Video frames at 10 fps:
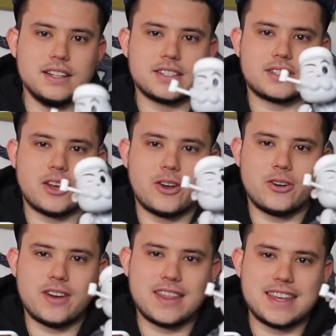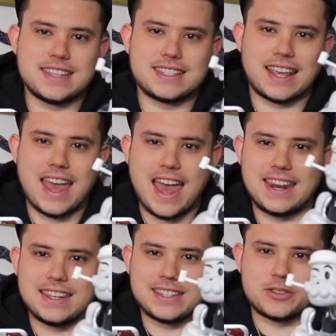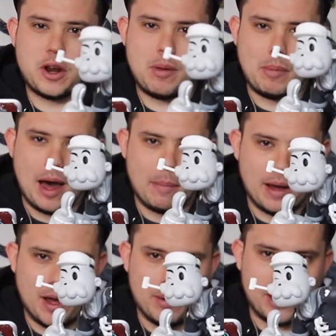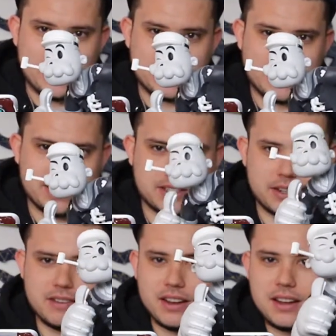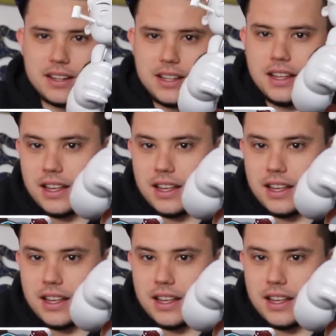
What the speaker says: So this again is Creepy Popeye by Cote Escriva.